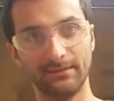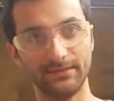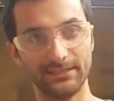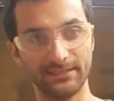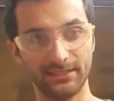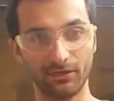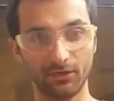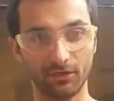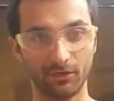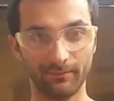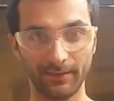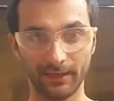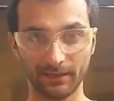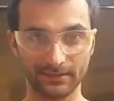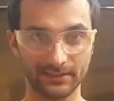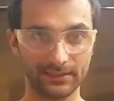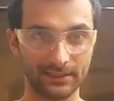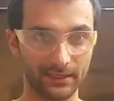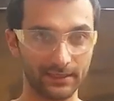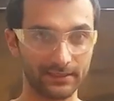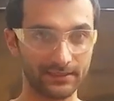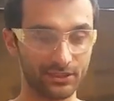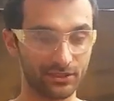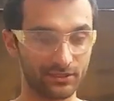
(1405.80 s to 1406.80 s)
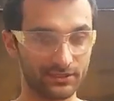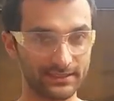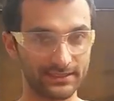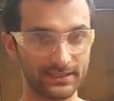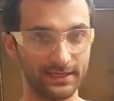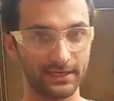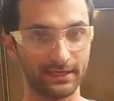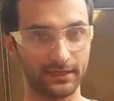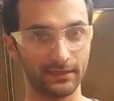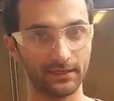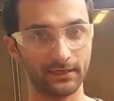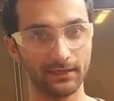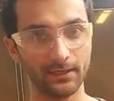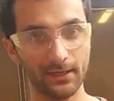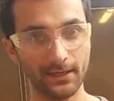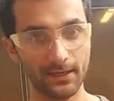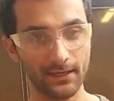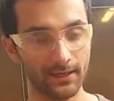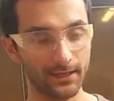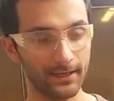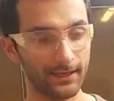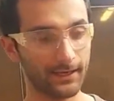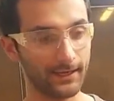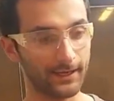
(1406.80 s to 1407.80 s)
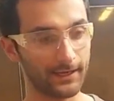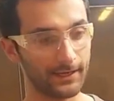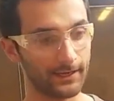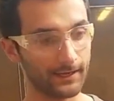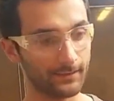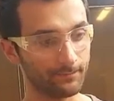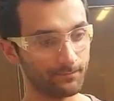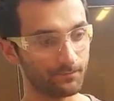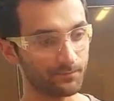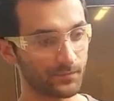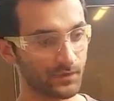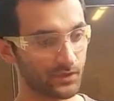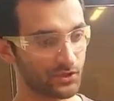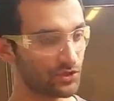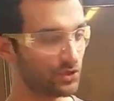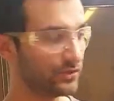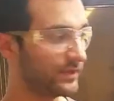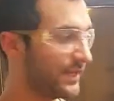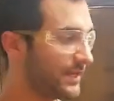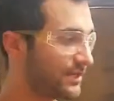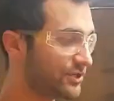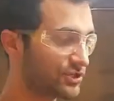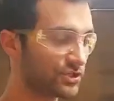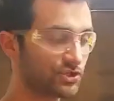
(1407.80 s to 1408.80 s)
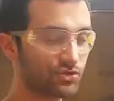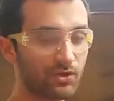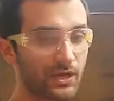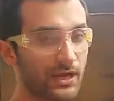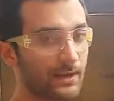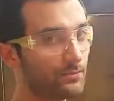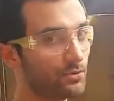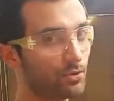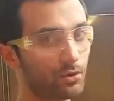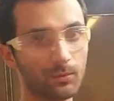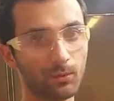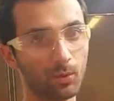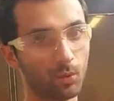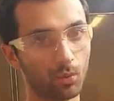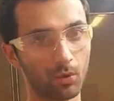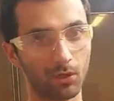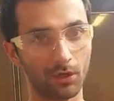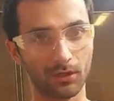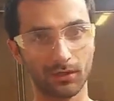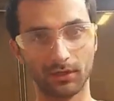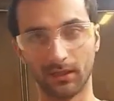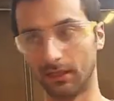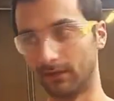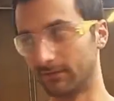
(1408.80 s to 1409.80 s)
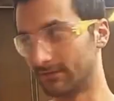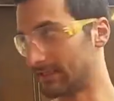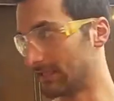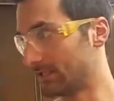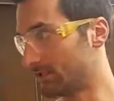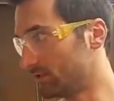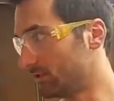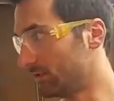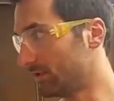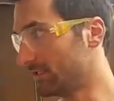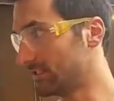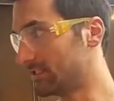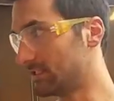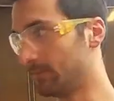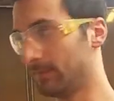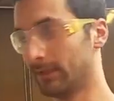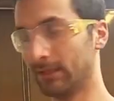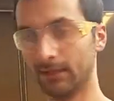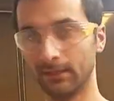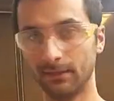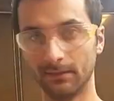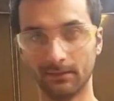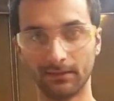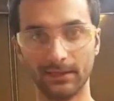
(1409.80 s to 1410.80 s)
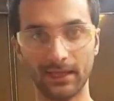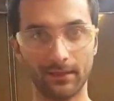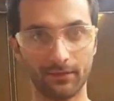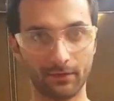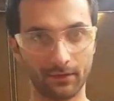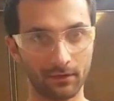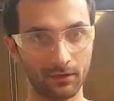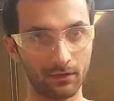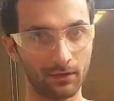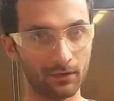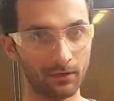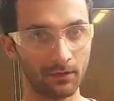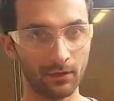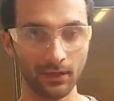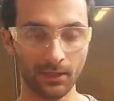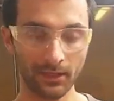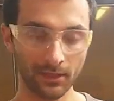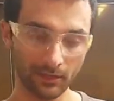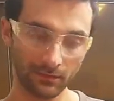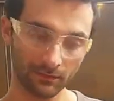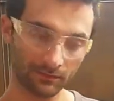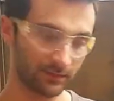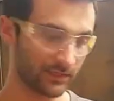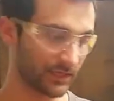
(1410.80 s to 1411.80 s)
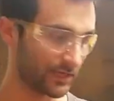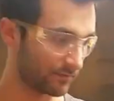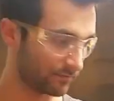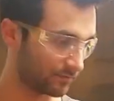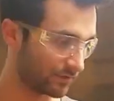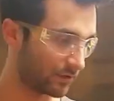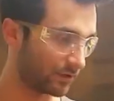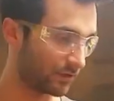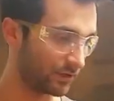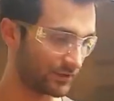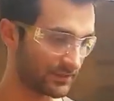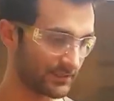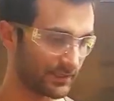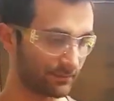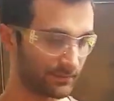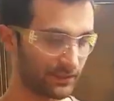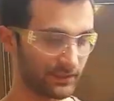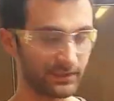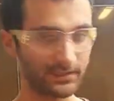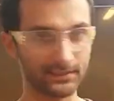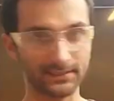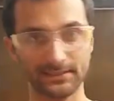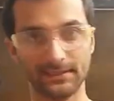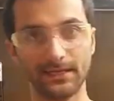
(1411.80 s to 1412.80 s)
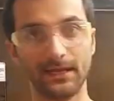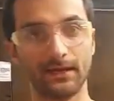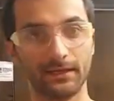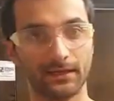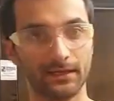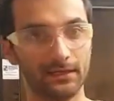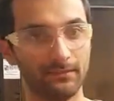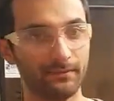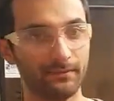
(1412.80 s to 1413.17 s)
material melted onto your skin. Um, so you can't just grab normal work gloves. They do need to be leather, Kevlar, something that is not gonna